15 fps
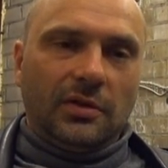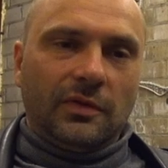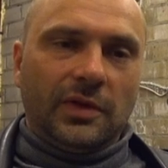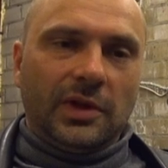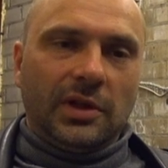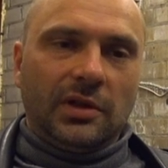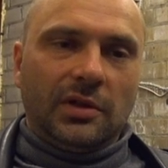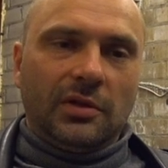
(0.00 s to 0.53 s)

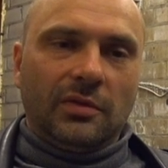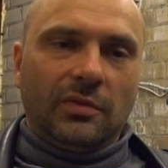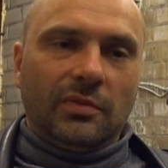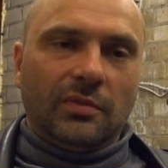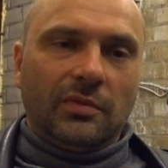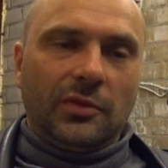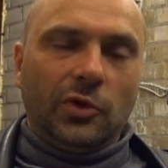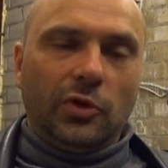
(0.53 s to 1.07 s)

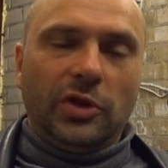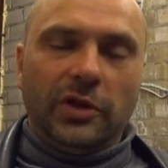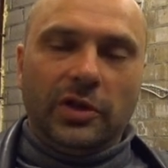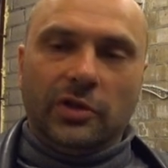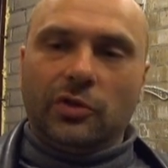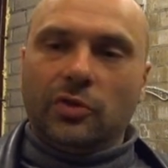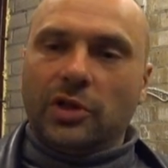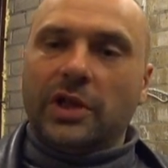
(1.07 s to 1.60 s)
when you
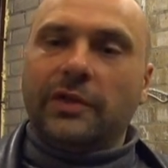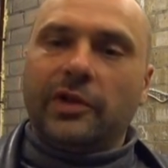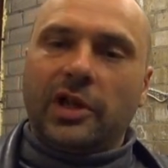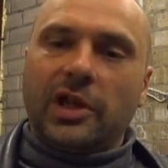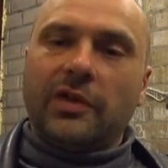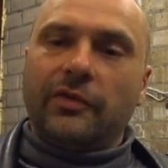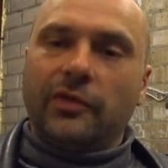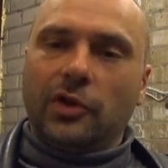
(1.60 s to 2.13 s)
need to either
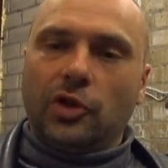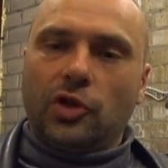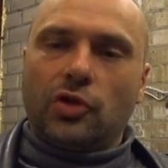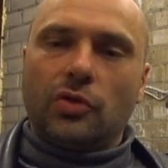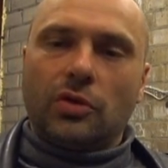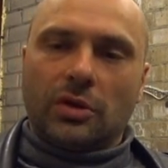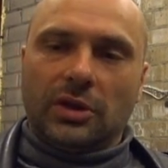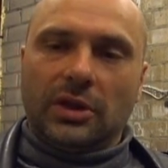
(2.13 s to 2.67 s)
have very
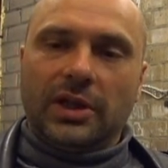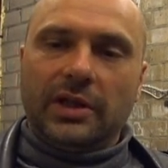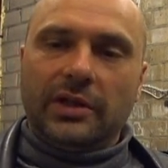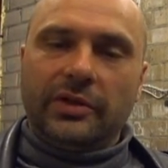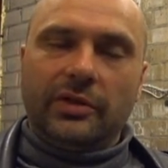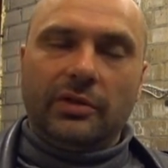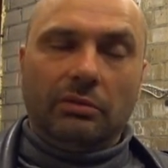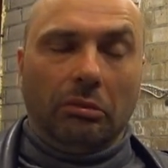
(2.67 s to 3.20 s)
short
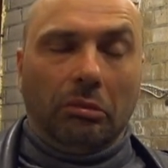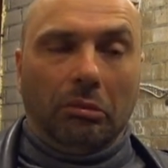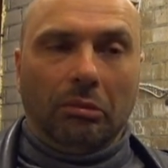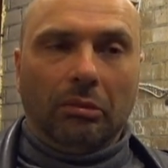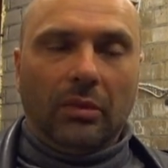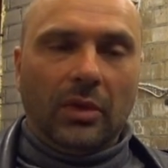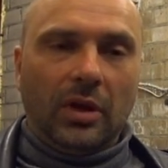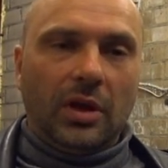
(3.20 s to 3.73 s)
legs
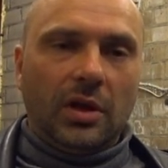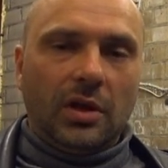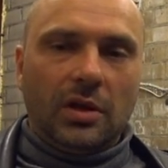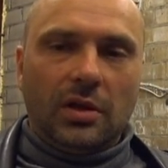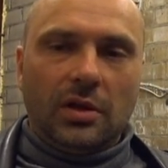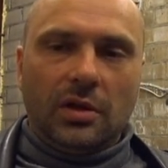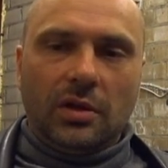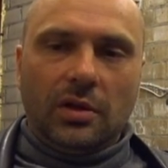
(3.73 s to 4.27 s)

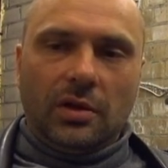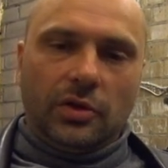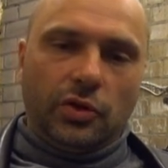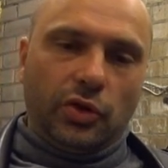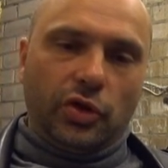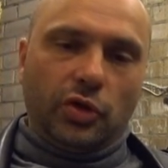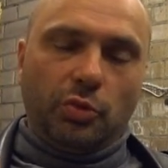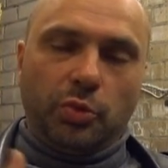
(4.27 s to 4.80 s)

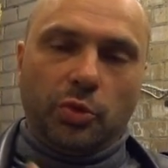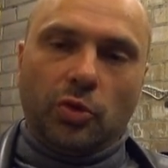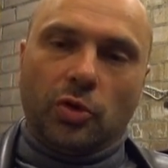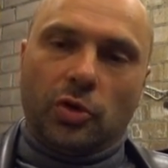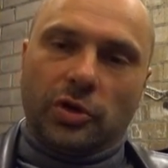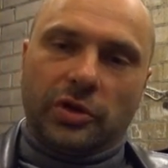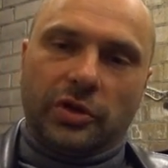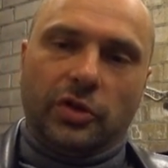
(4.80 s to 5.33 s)
to
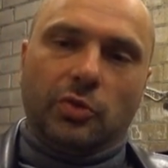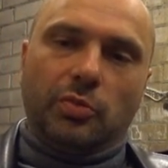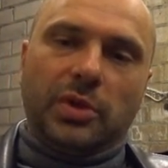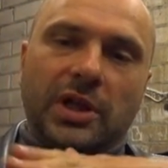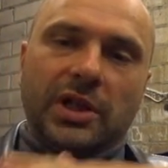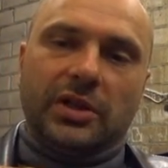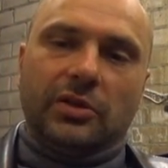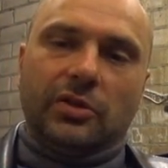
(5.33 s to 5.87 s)
support your
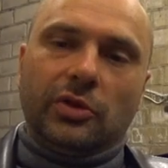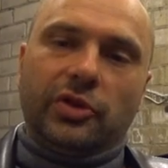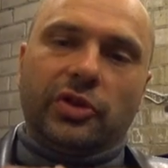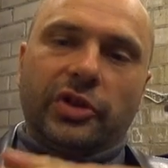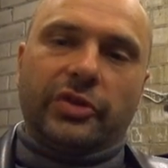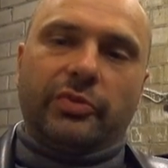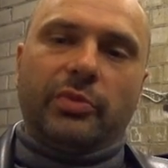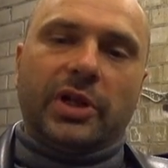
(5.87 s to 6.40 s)
body, not
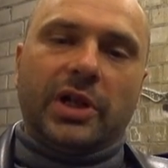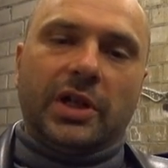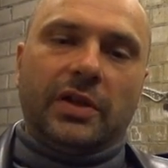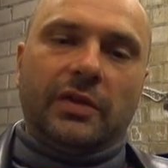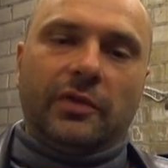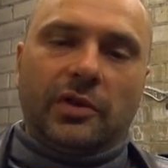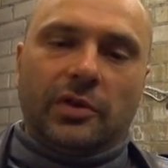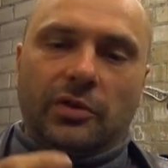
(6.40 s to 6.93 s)
just
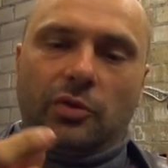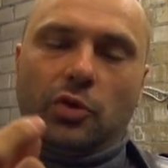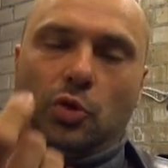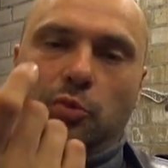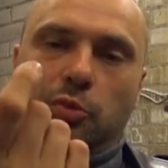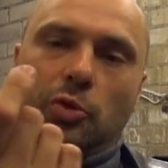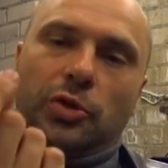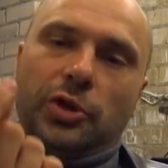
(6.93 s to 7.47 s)
by the
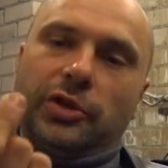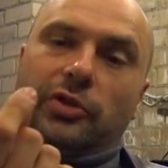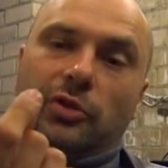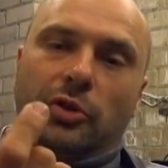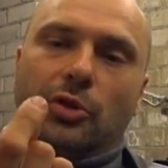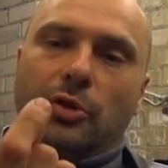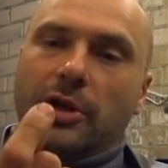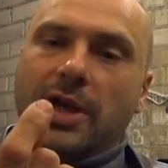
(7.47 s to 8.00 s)
2 points
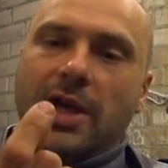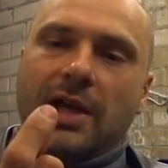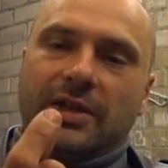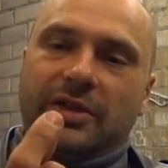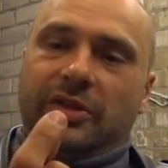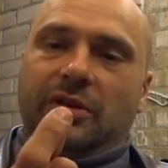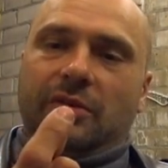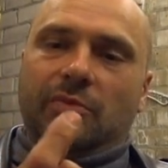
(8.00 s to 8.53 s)
on your
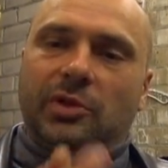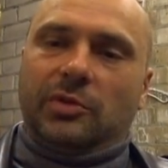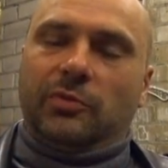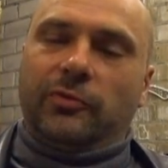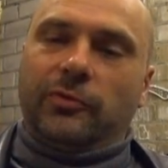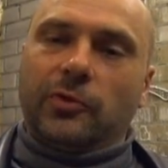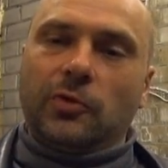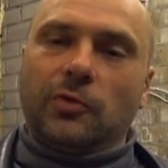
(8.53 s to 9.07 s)
ass, but
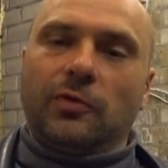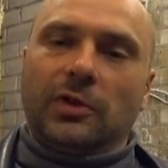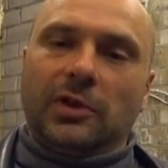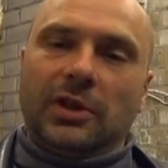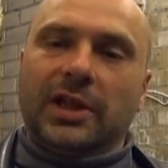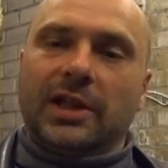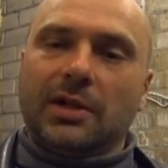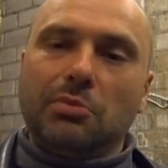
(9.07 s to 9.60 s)
through
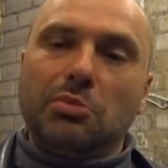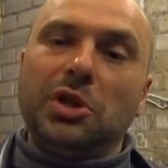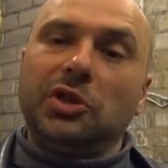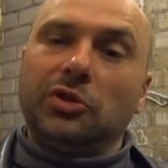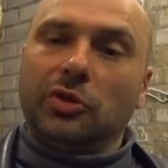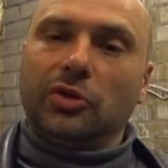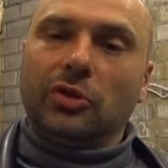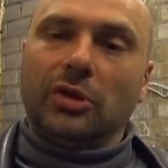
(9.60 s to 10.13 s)
like a
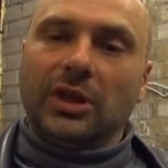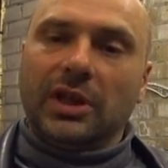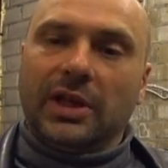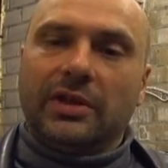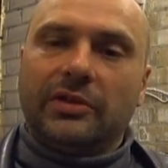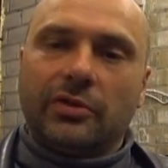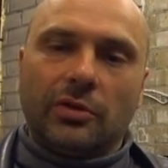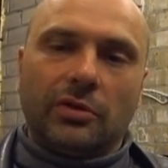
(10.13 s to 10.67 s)
meat on your
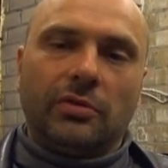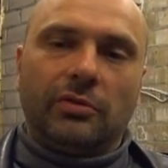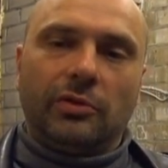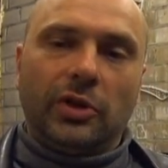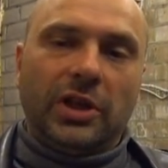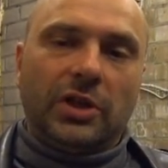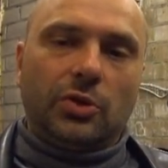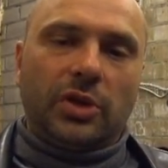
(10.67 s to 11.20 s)
legs, or
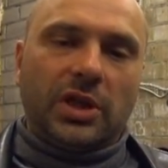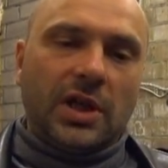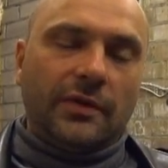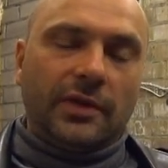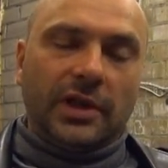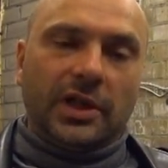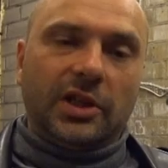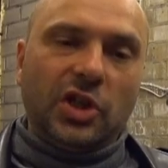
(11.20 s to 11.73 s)
you need to
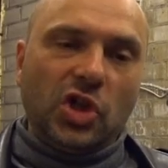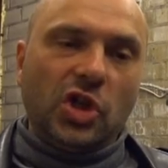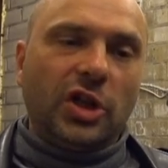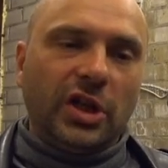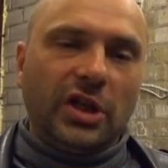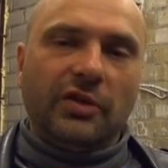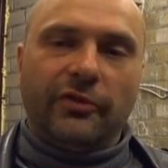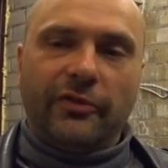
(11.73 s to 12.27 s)
have like
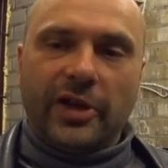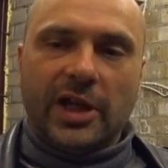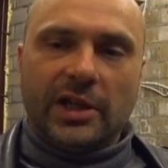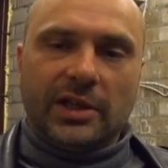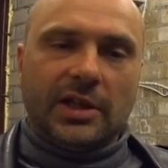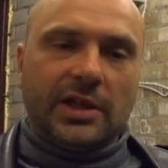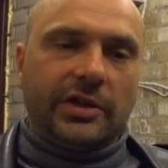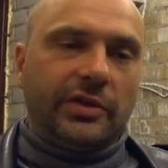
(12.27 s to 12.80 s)
really
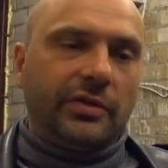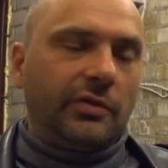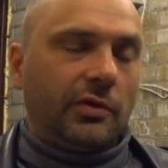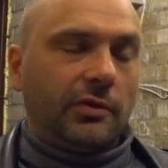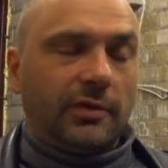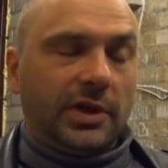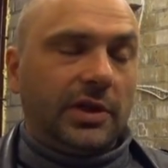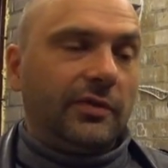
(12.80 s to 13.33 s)
fat ass
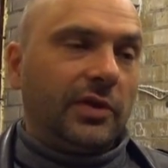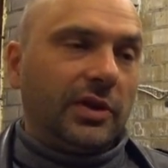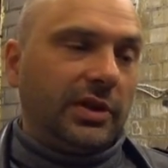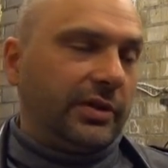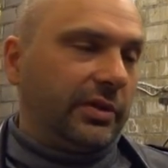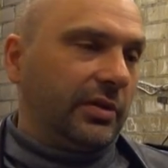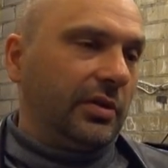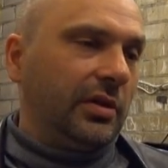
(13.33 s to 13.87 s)
for whatever
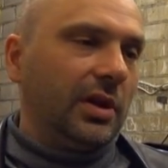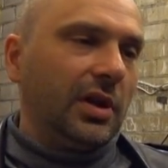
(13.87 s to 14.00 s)
reason,